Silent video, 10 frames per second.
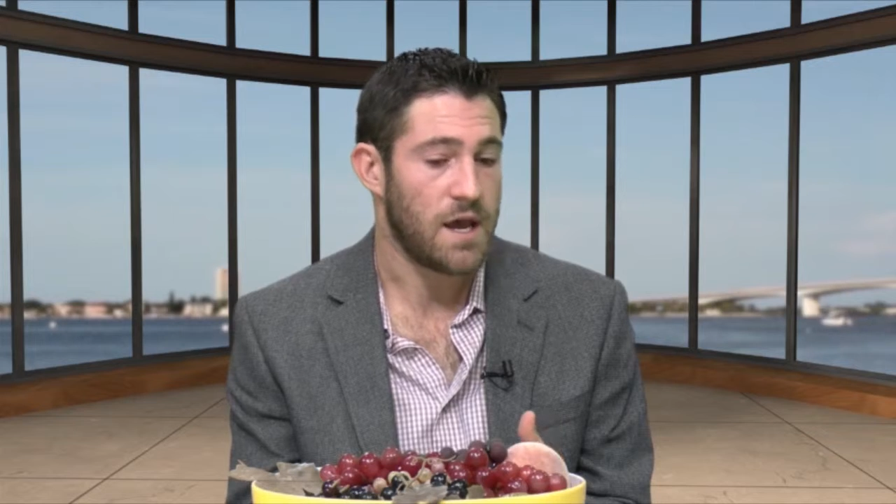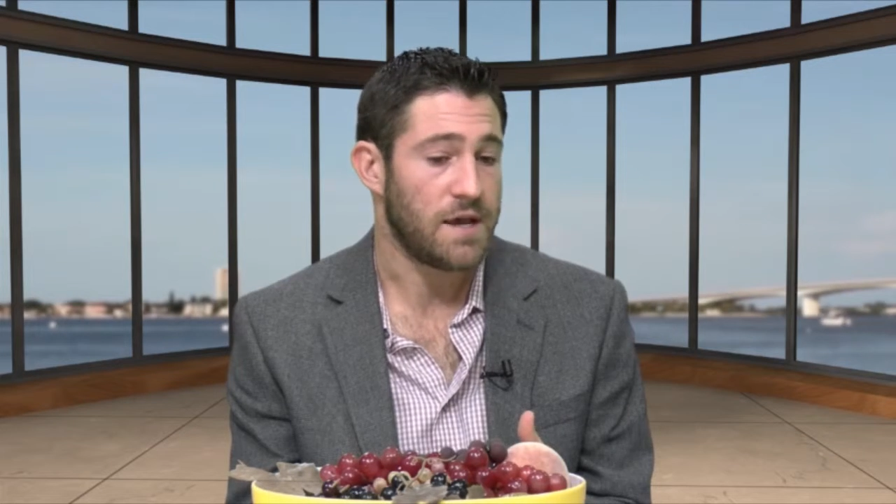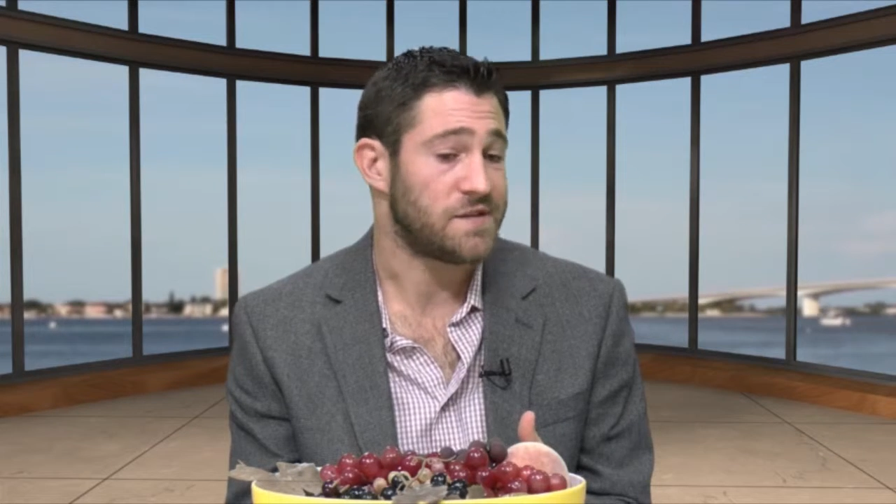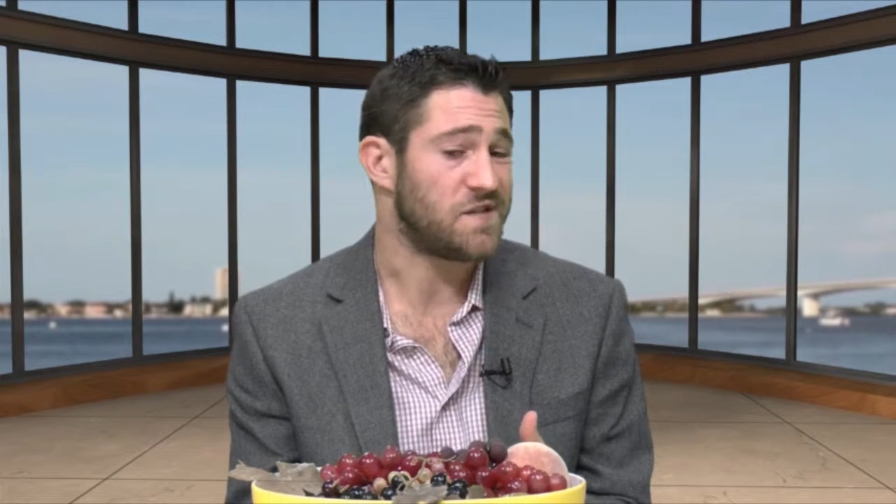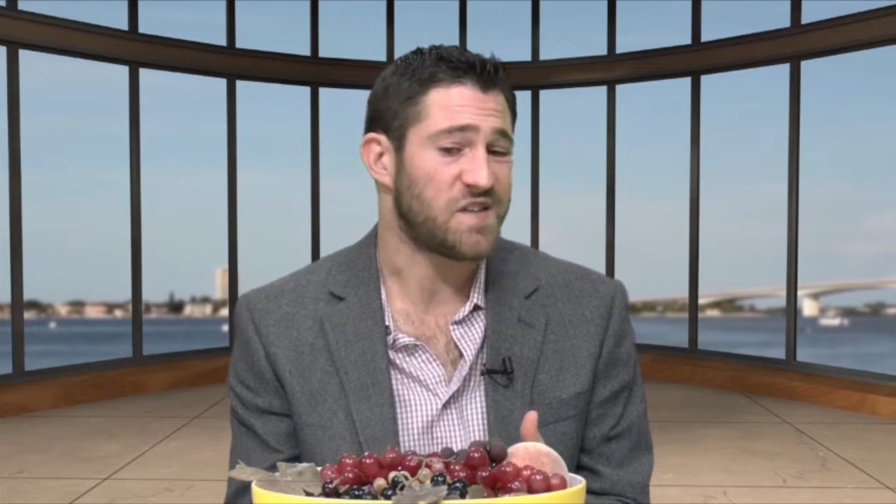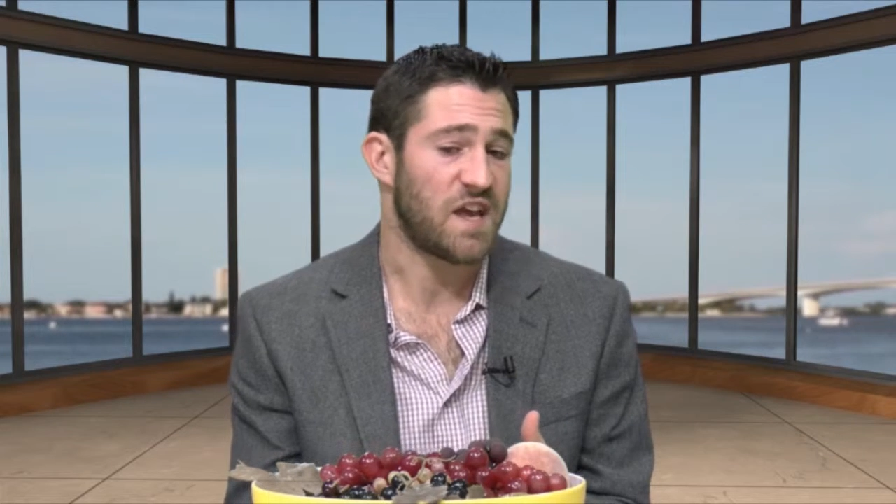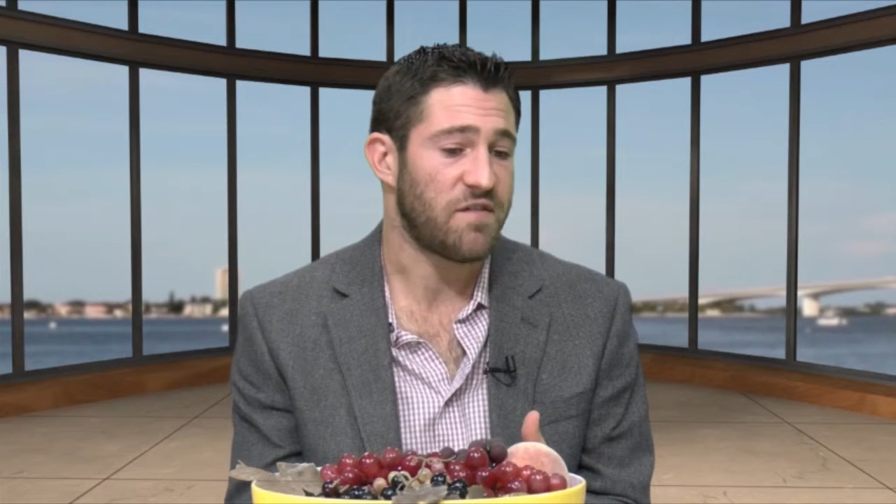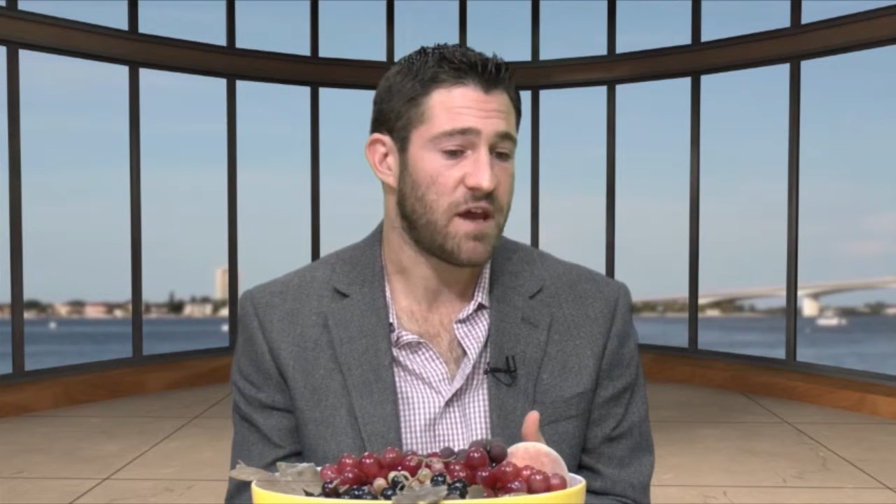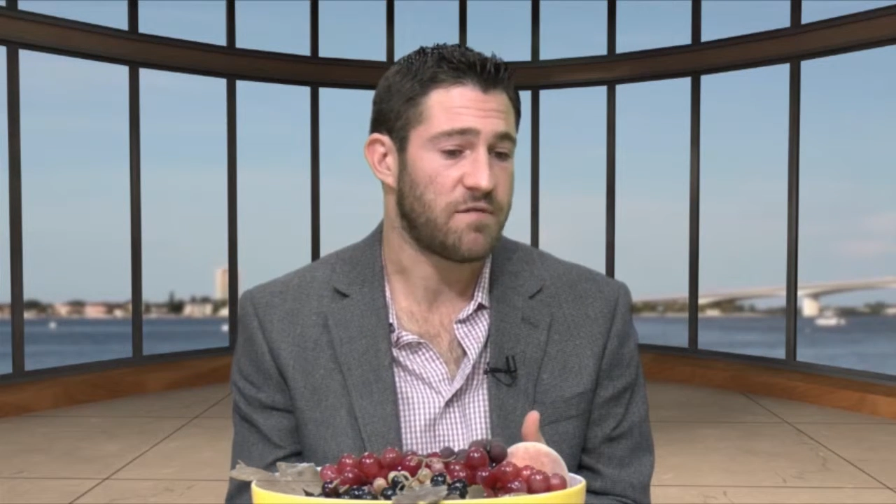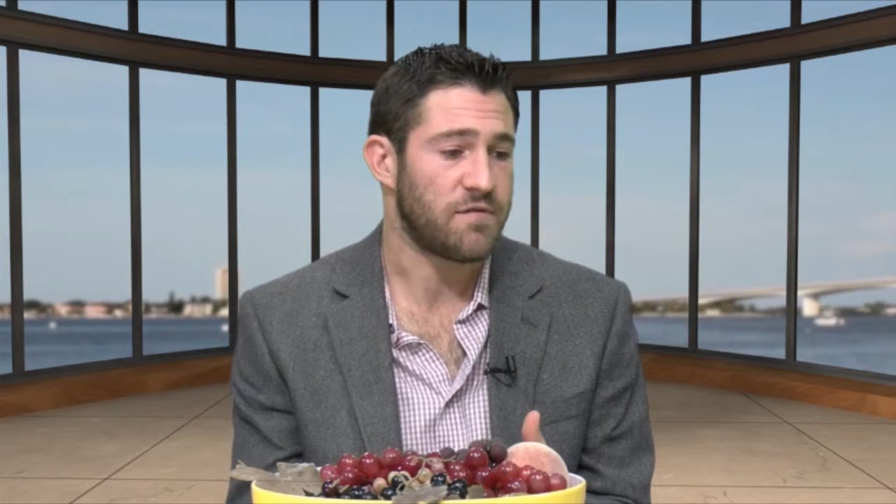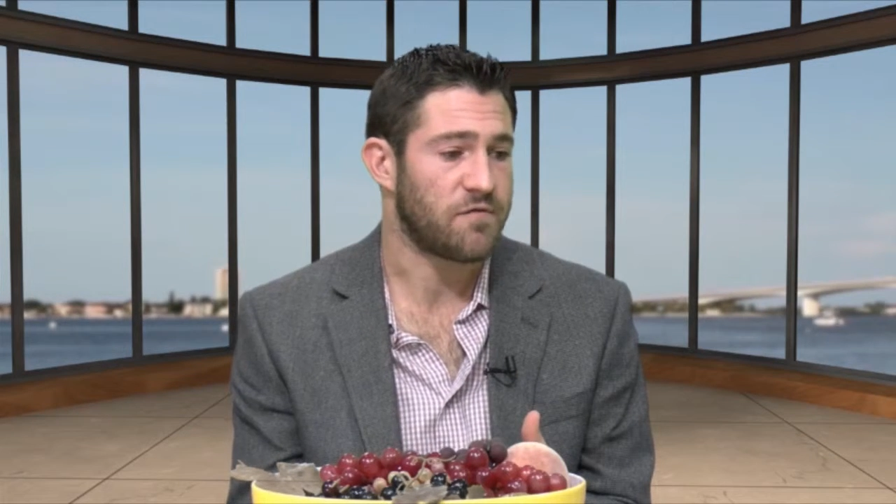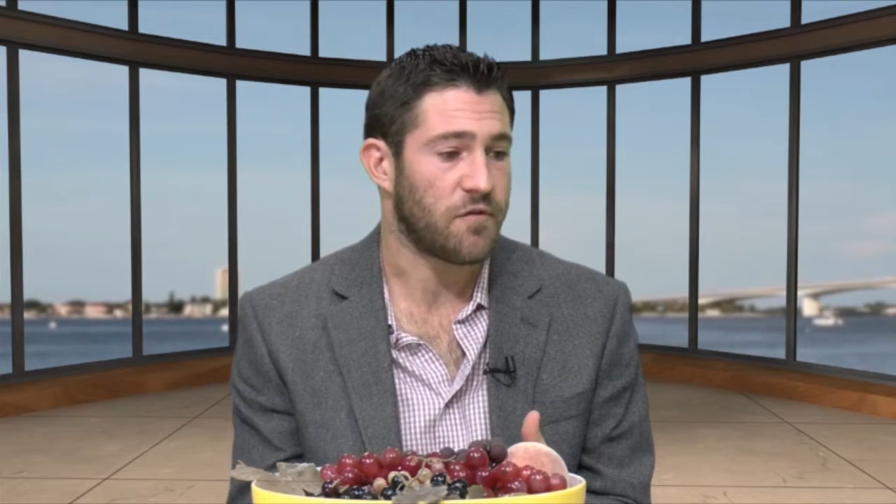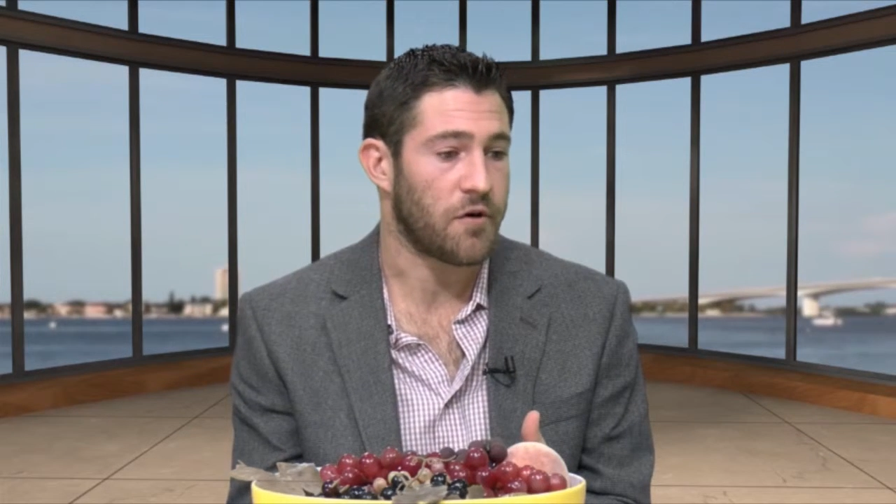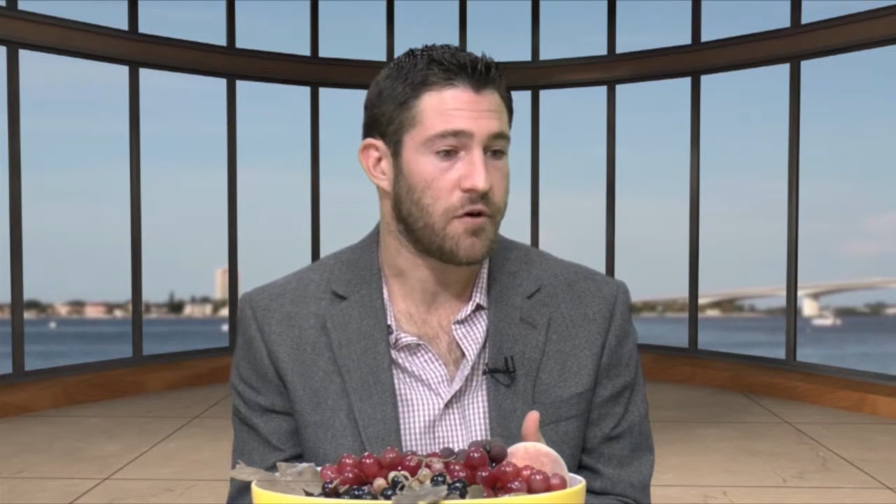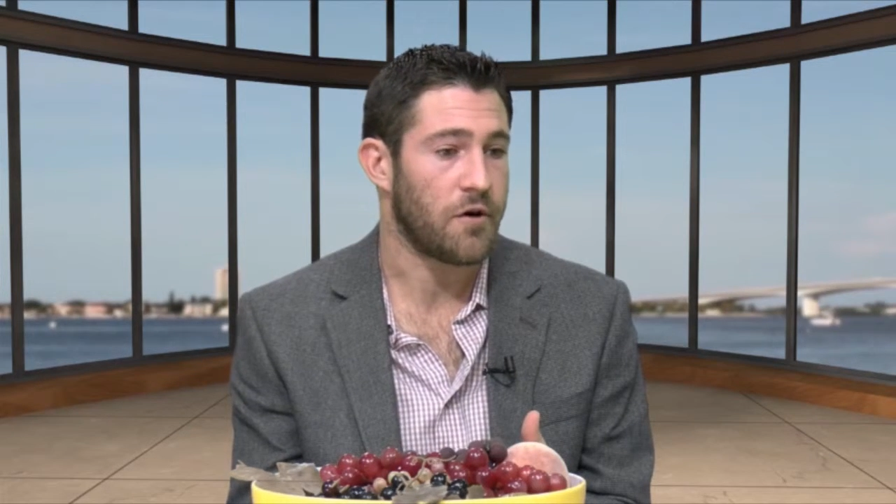It's a safe haven
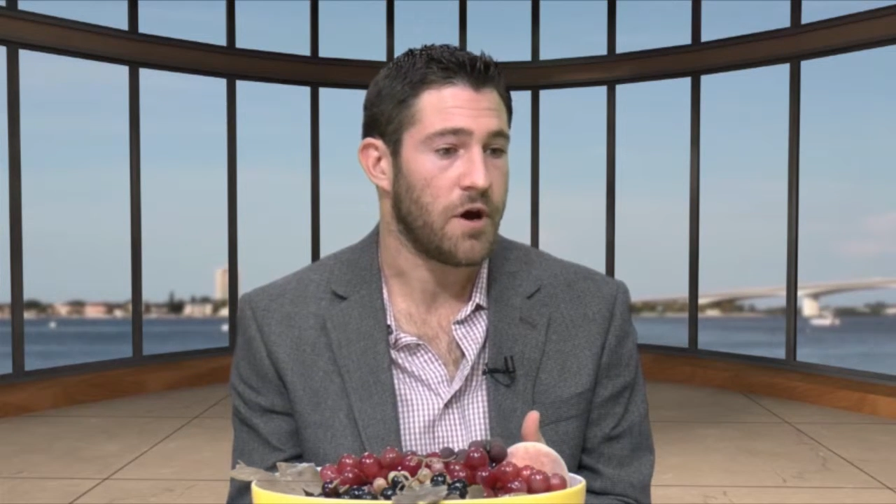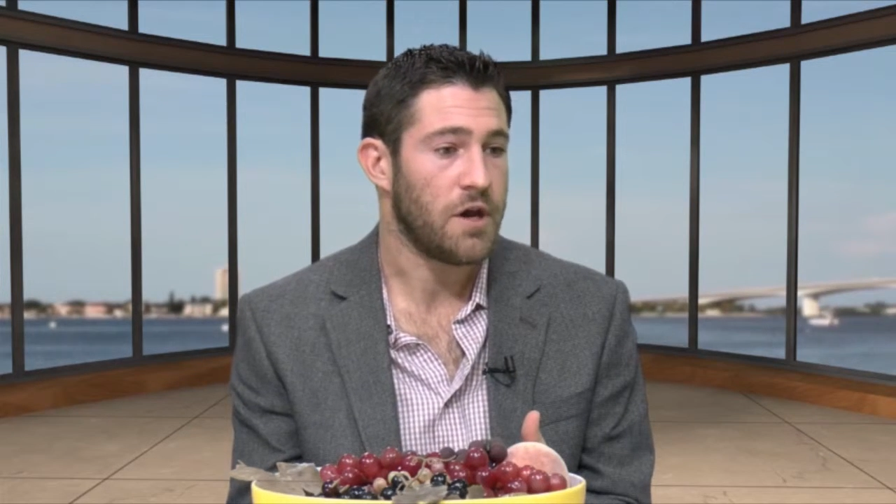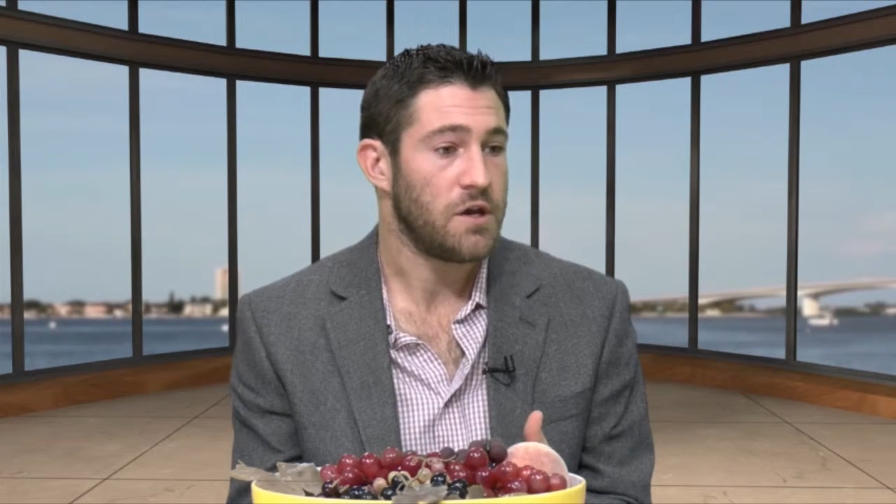for